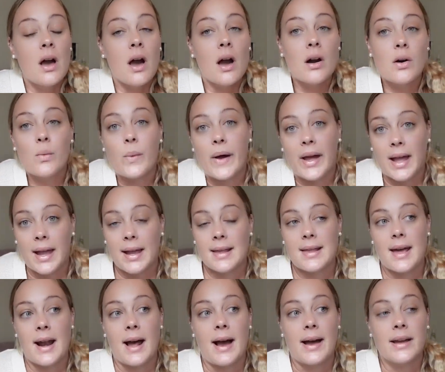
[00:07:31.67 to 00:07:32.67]
a way
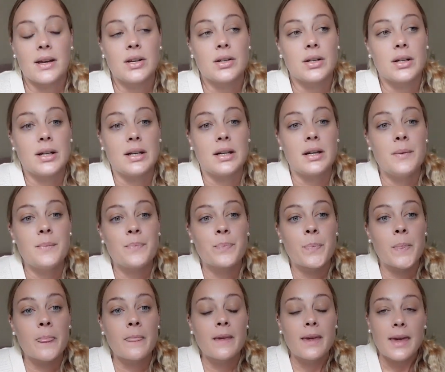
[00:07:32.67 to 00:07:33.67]
that I could
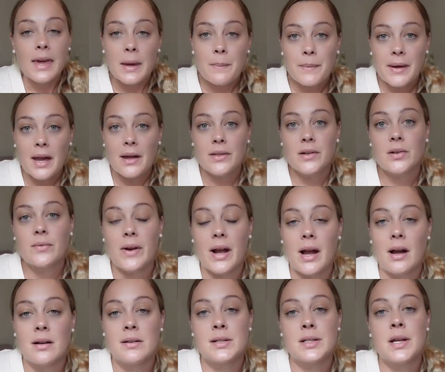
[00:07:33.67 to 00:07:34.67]
keep Gather
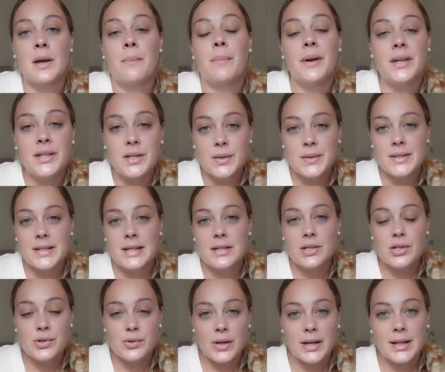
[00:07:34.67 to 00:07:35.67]
Round but use it
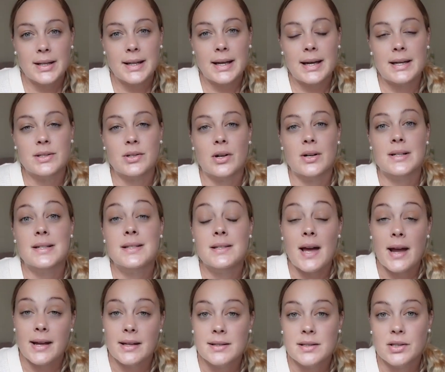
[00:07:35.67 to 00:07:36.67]
strictly as our
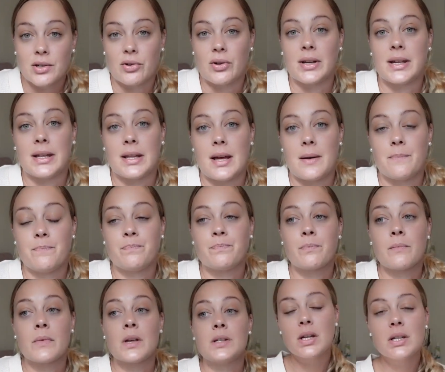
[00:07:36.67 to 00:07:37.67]
science curriculum.
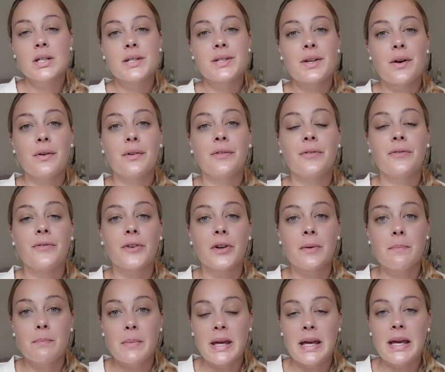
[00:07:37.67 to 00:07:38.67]
So for
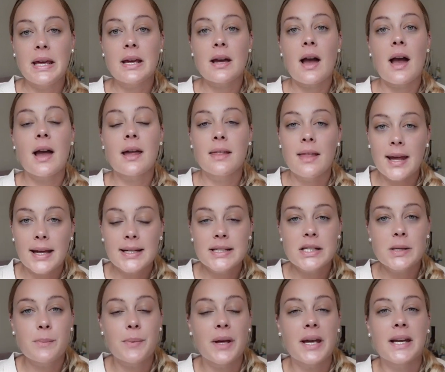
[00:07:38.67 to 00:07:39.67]
me, I like
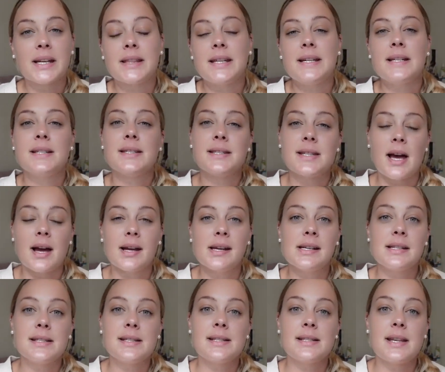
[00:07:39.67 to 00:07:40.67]
to pick the
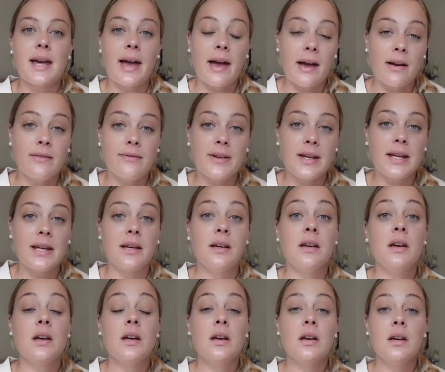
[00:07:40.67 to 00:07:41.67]
science-heavy
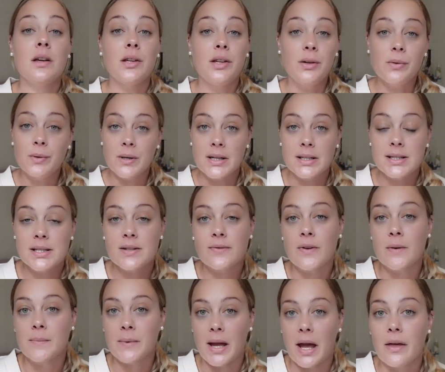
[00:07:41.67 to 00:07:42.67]
units
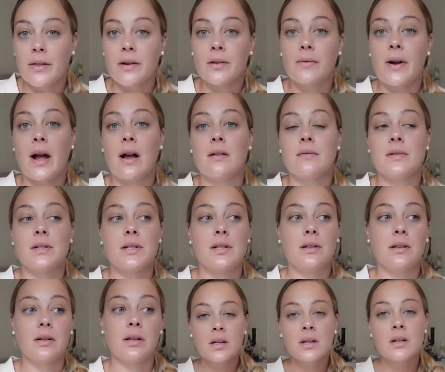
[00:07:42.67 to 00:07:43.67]
from Gather
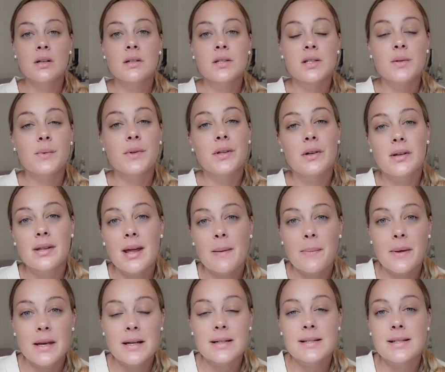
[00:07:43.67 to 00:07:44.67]
Round. So with all that
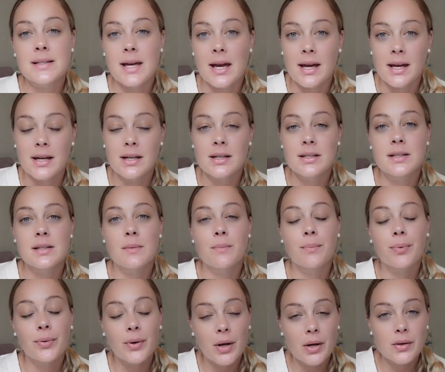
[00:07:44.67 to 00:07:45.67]
being said, some
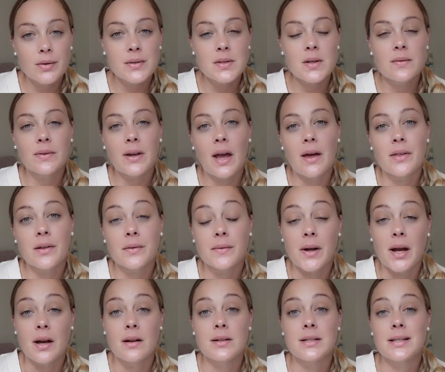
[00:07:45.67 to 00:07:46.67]
pros of Gather
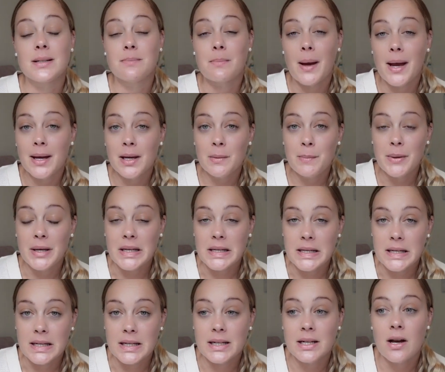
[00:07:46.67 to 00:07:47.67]
Round, in my
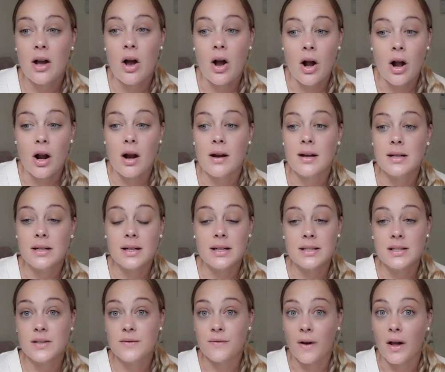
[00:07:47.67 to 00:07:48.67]
opinion, are
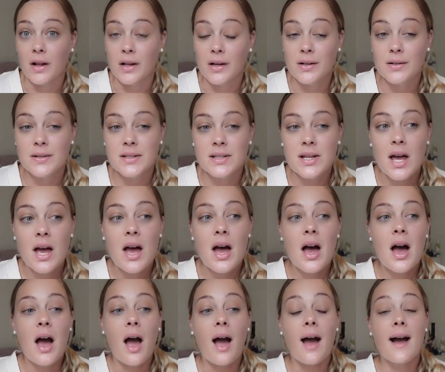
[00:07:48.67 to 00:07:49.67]
as follows.
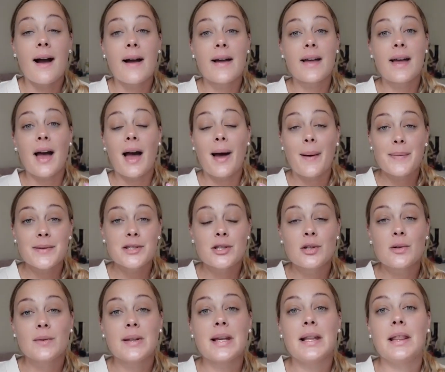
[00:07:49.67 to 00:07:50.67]
I
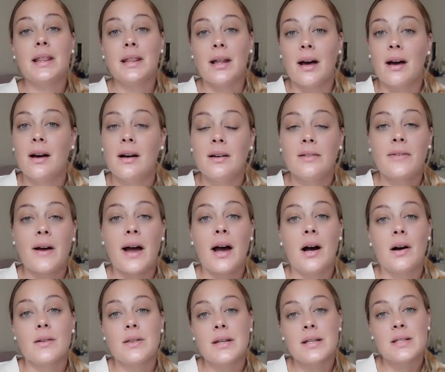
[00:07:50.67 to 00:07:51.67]
absolutely love
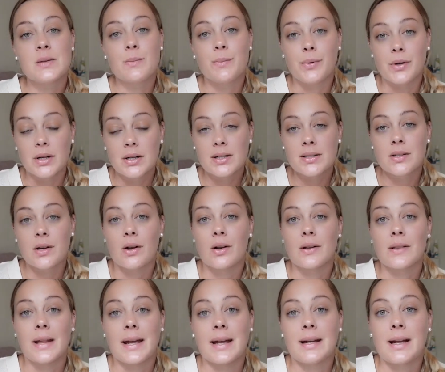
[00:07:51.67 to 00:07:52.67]
how these books are
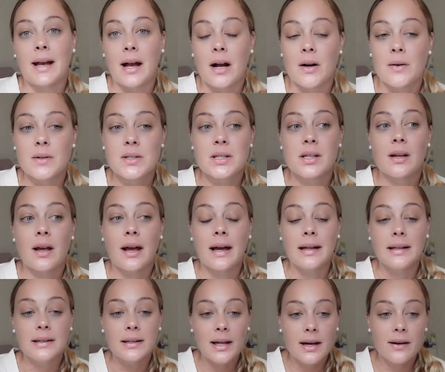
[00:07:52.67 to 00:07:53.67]
laid out.
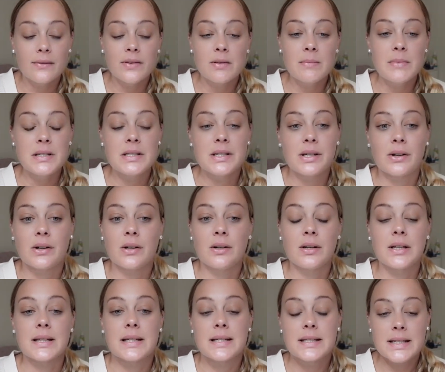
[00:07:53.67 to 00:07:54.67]
I love the material
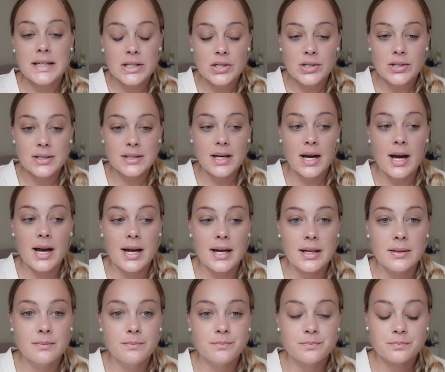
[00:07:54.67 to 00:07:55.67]
in the teacher's
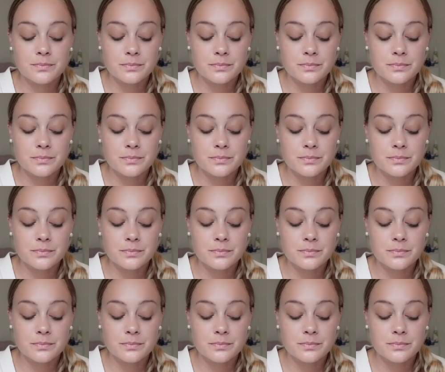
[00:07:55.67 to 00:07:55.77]
guide,